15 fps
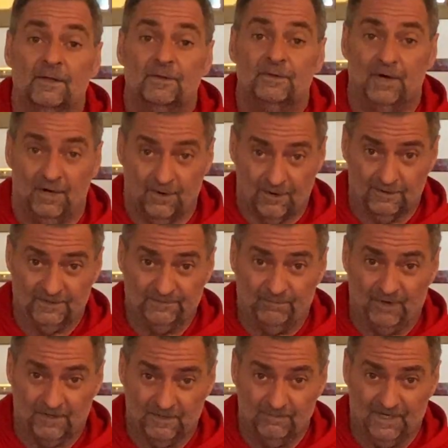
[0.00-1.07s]
The hardest
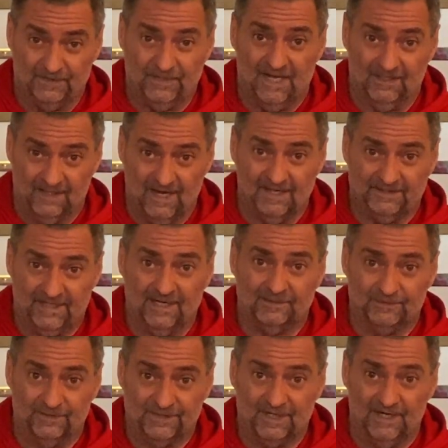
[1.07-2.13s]
part about that last
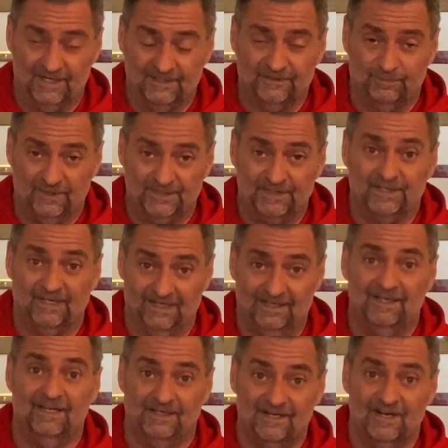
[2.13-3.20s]
exercise was
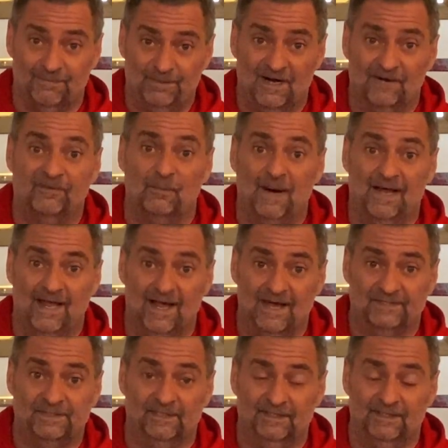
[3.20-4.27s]
getting up off of my
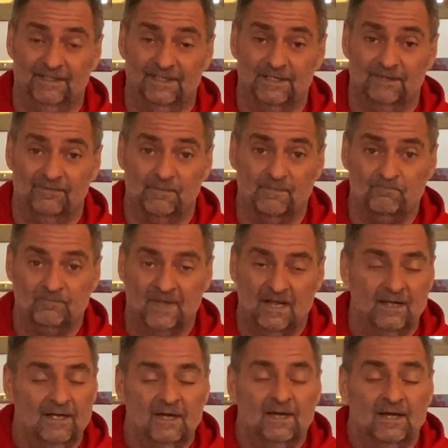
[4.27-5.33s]
ass at the end of them.
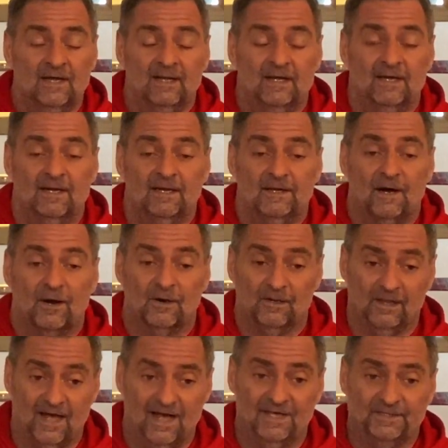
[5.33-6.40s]
Our
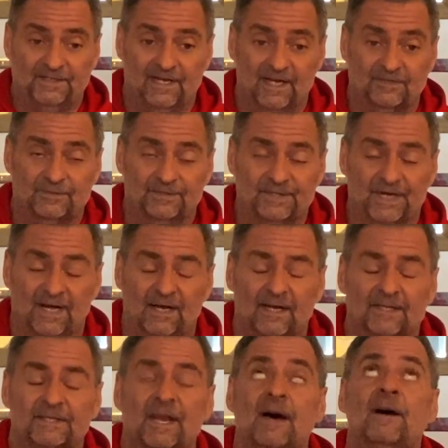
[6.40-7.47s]
last
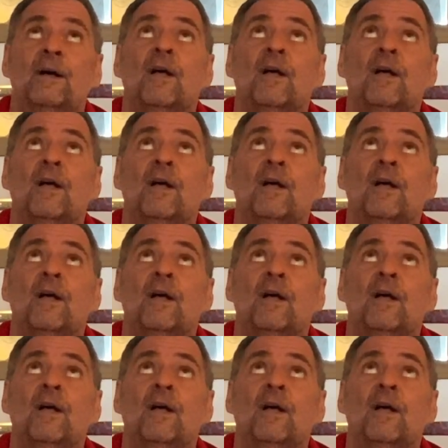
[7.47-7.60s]
exercise